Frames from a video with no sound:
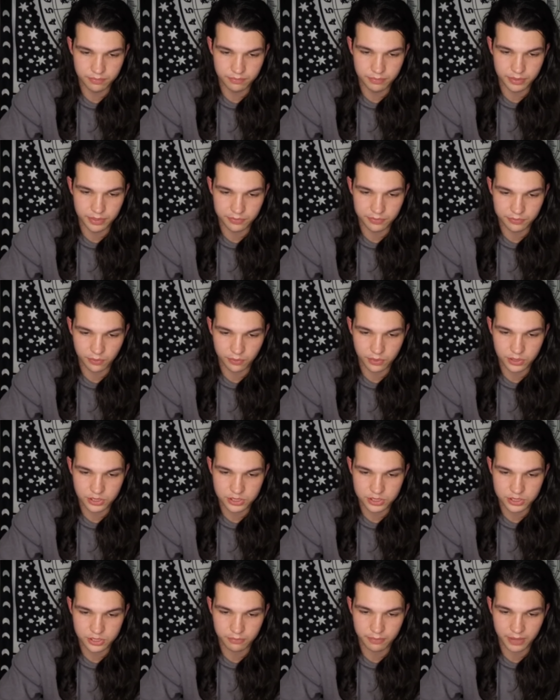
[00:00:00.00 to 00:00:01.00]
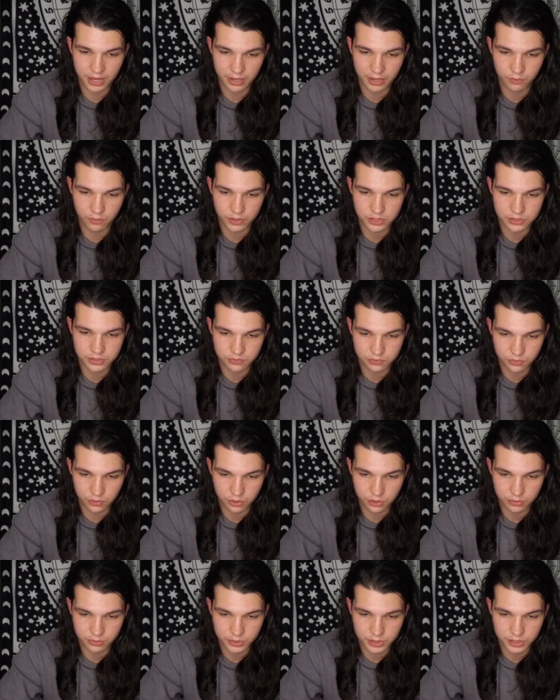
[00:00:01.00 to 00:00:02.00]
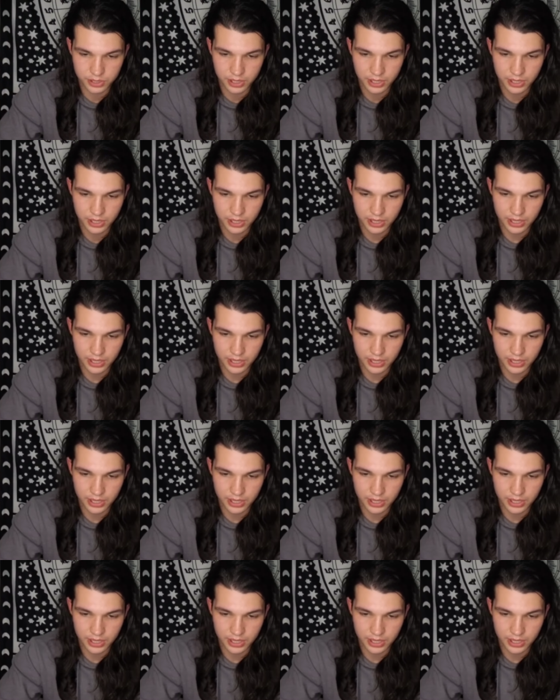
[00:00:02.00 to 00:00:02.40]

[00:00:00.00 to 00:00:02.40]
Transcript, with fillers: be forced to buy what's affordable,